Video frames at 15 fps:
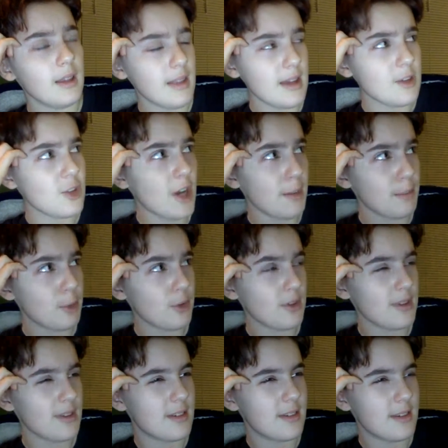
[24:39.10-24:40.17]
that chapter
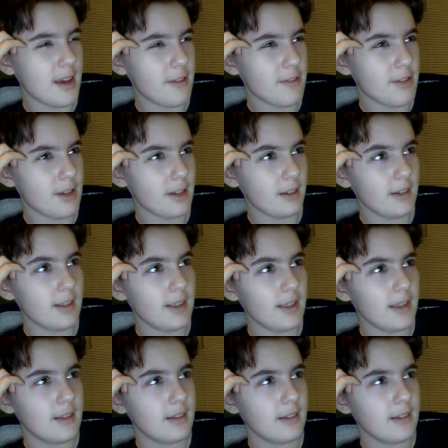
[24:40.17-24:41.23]
is
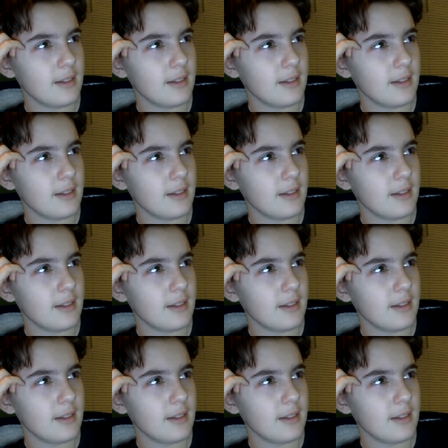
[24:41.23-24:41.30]
definitely